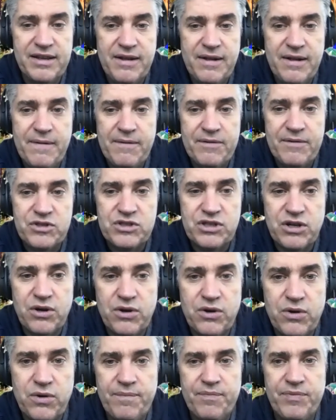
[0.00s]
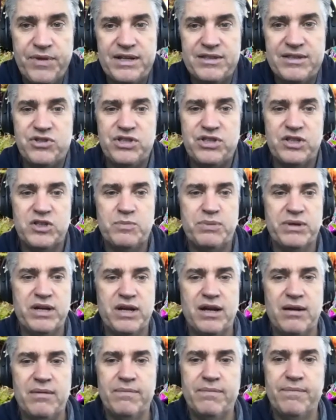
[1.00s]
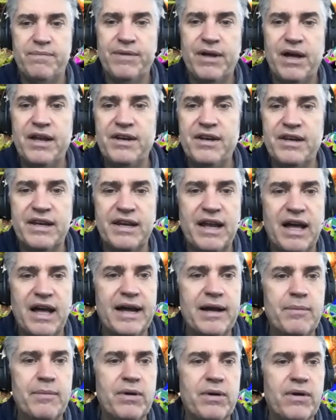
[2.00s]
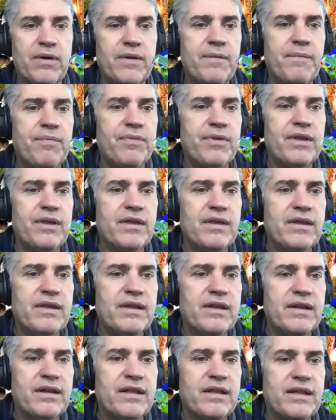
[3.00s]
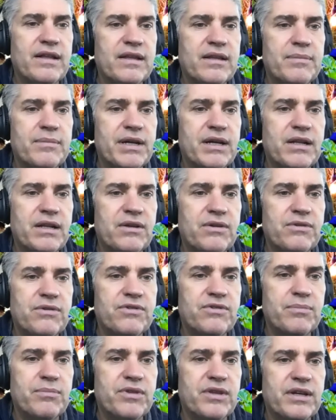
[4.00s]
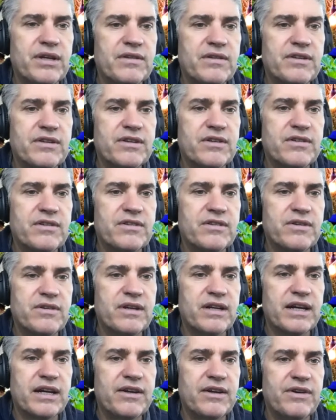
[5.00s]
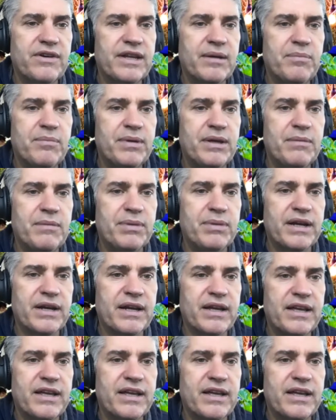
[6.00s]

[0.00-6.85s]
So it's just become undeniable. Close some things here so you're not hearing that beeping.